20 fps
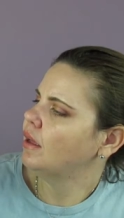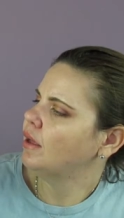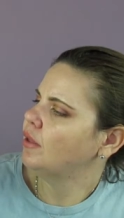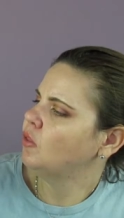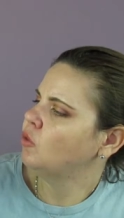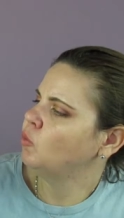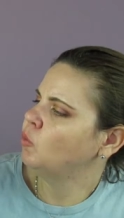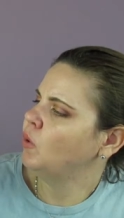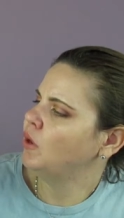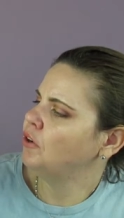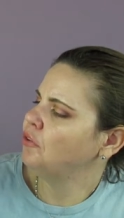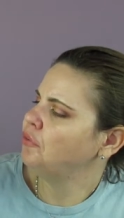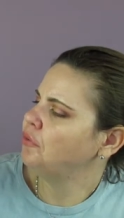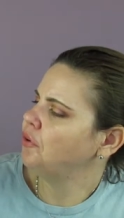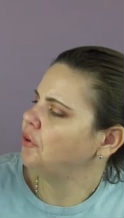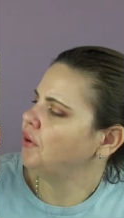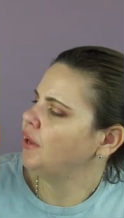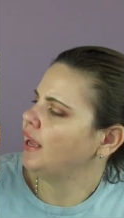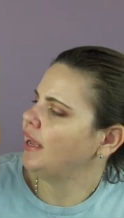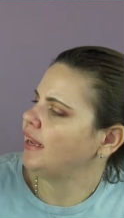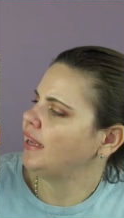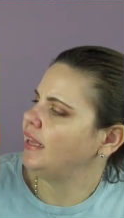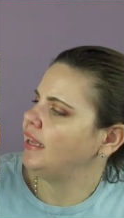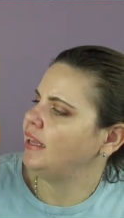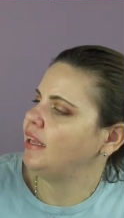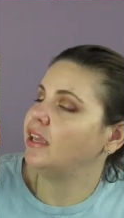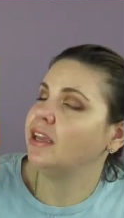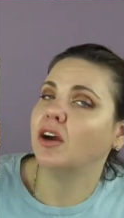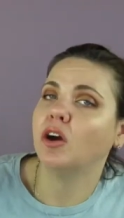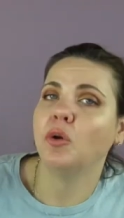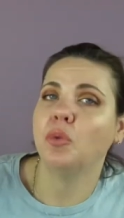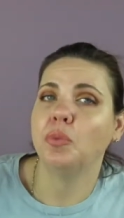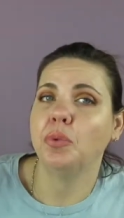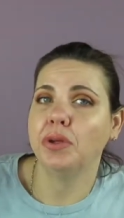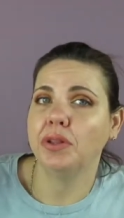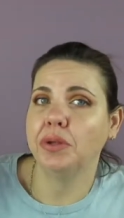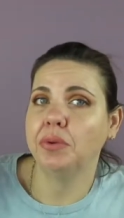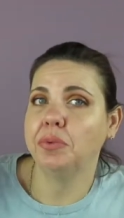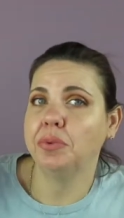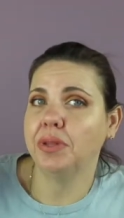Winifred and Kiki are
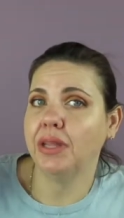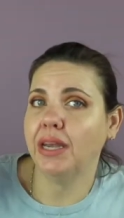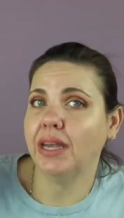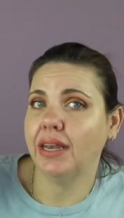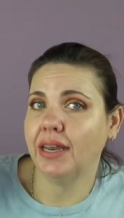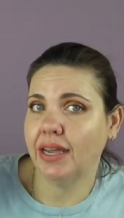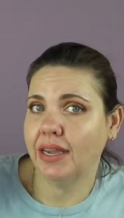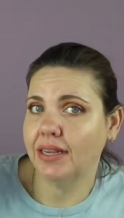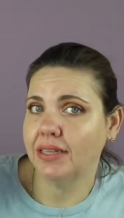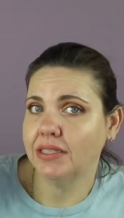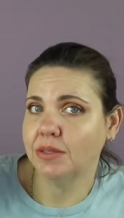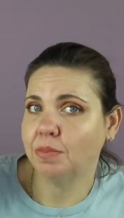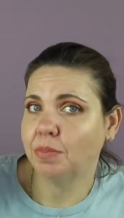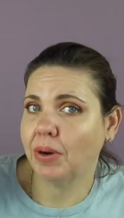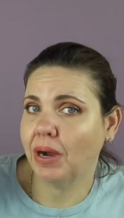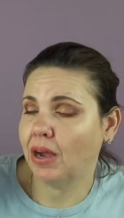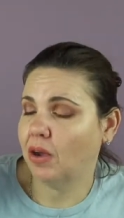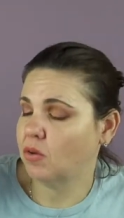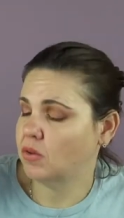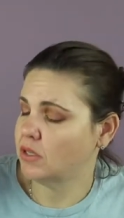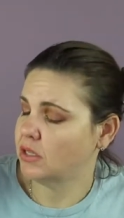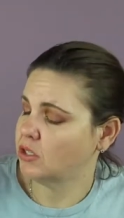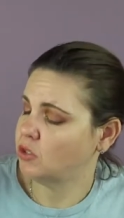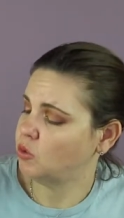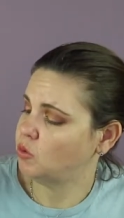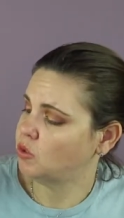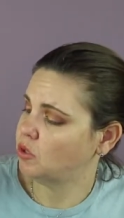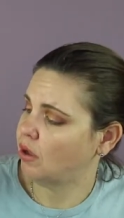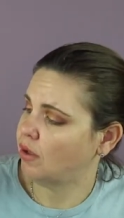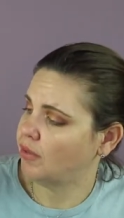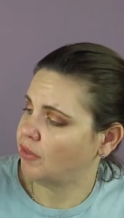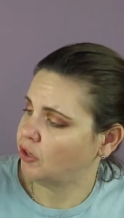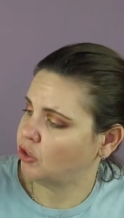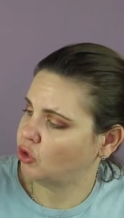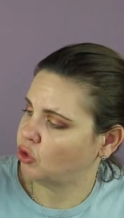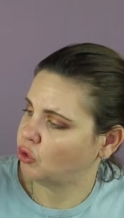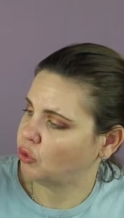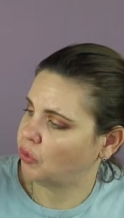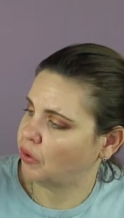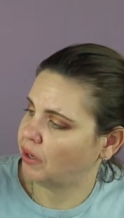really, really nice browns, as you saw in the
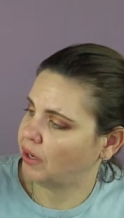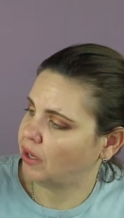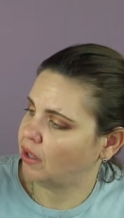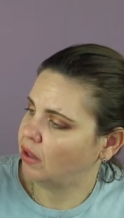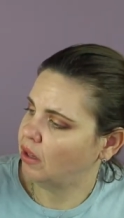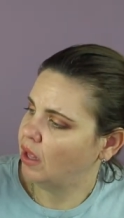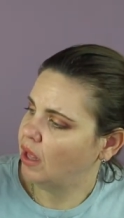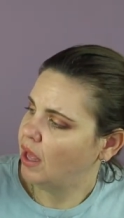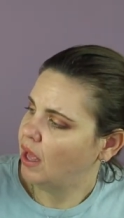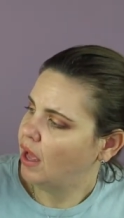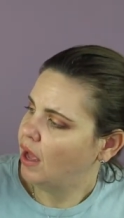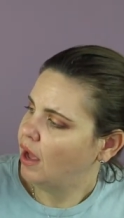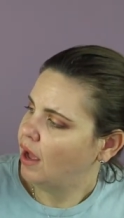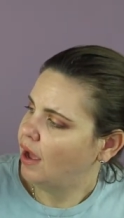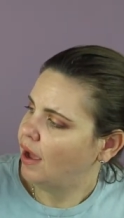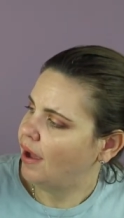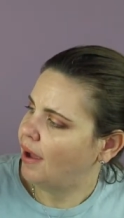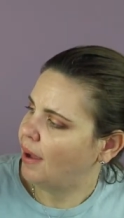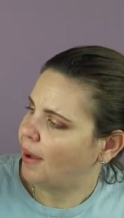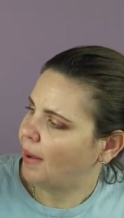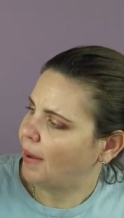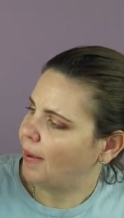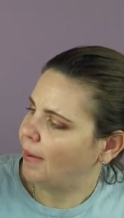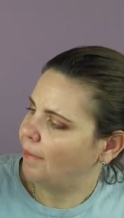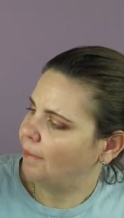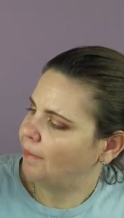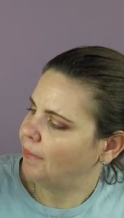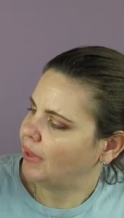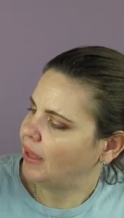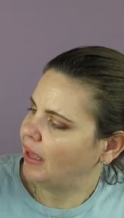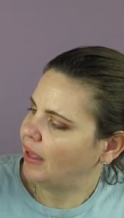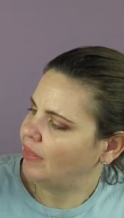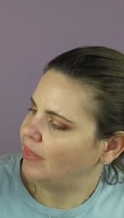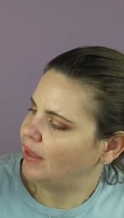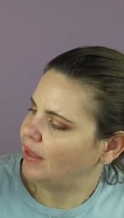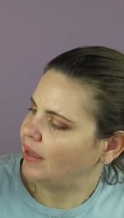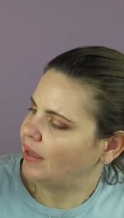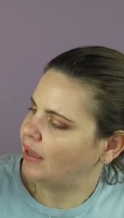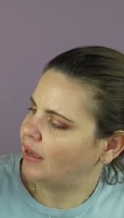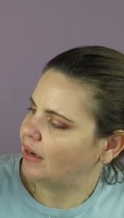tutorial. Um, and
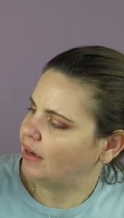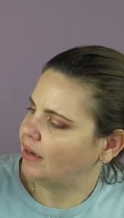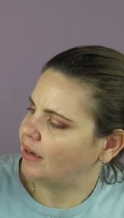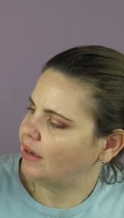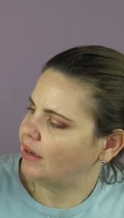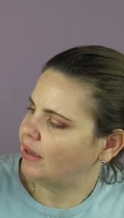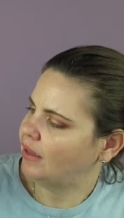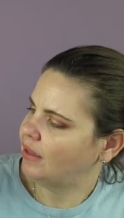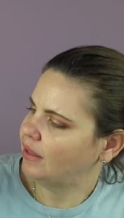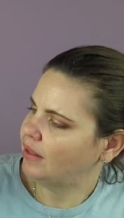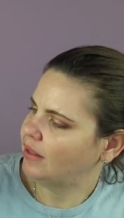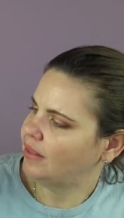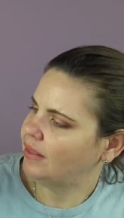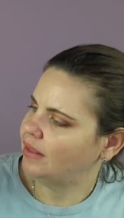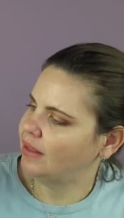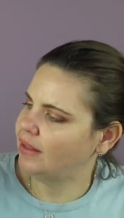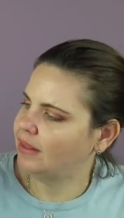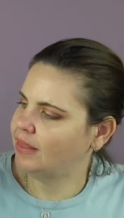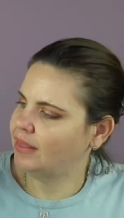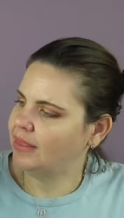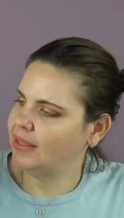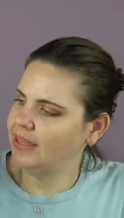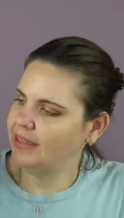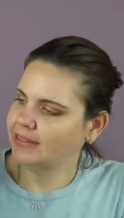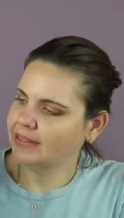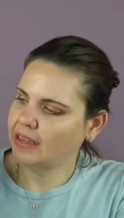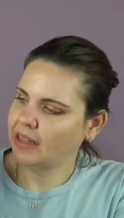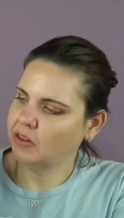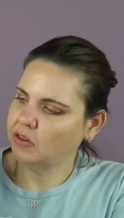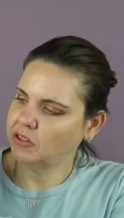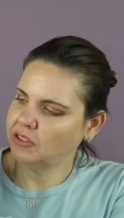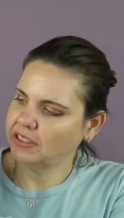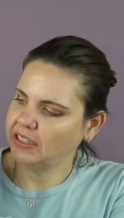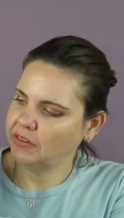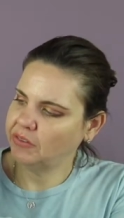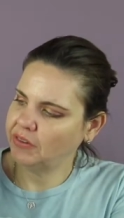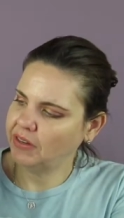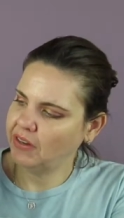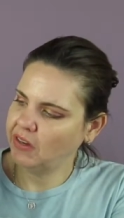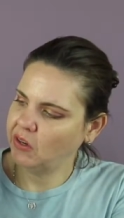then uh, these colors
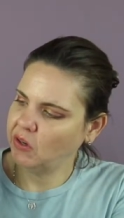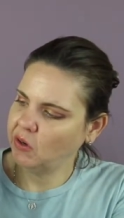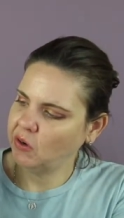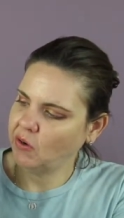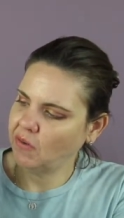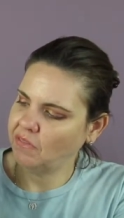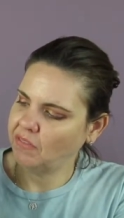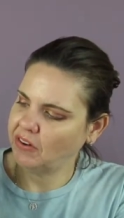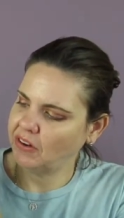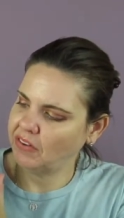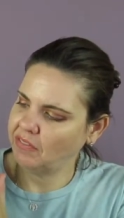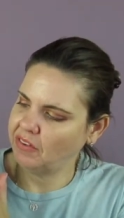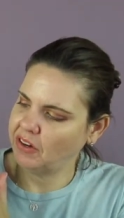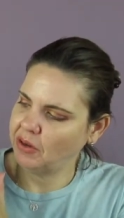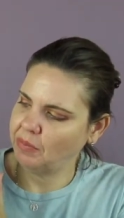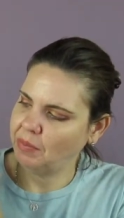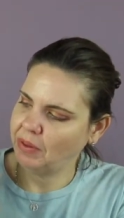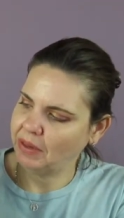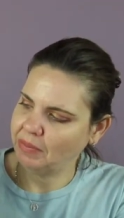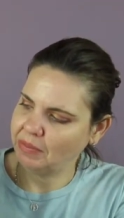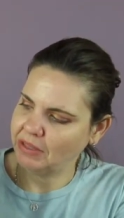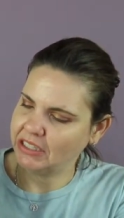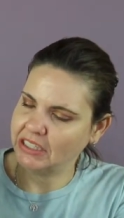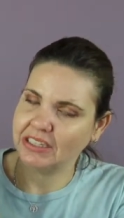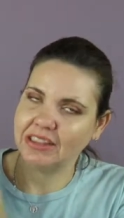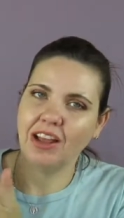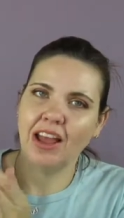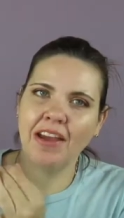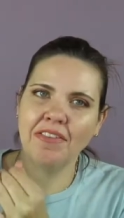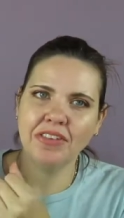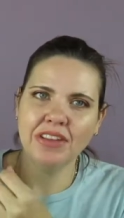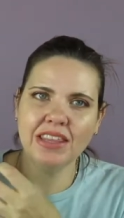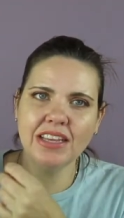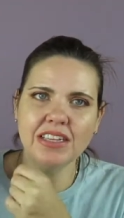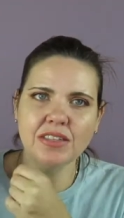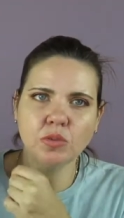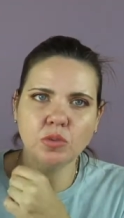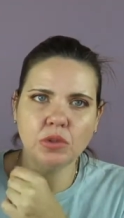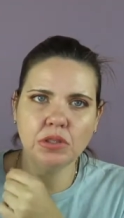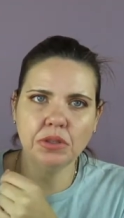down here are very, very pigmented. Everything
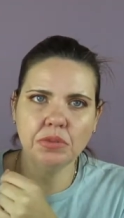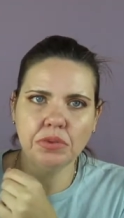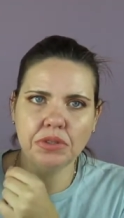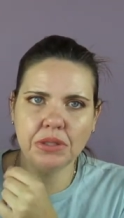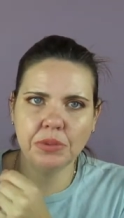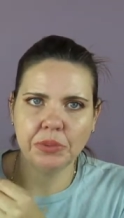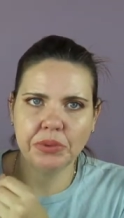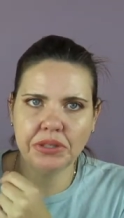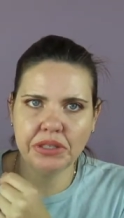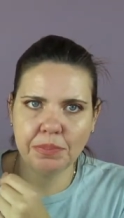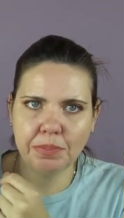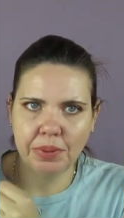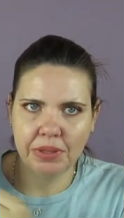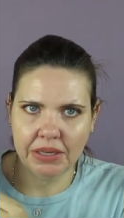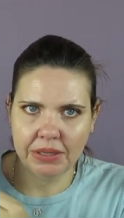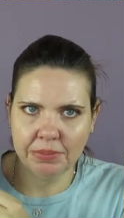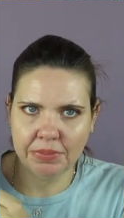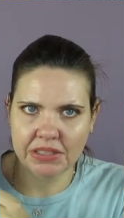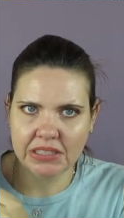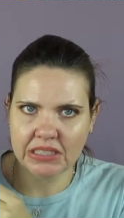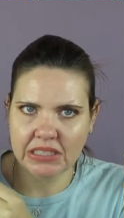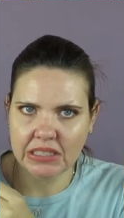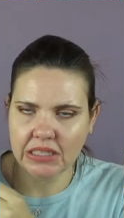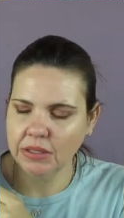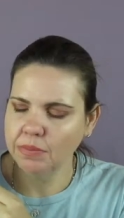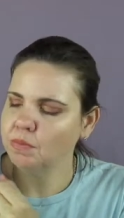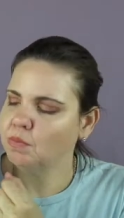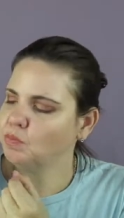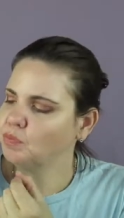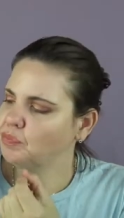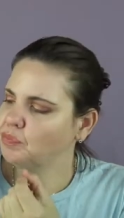is really, really, really pigmented.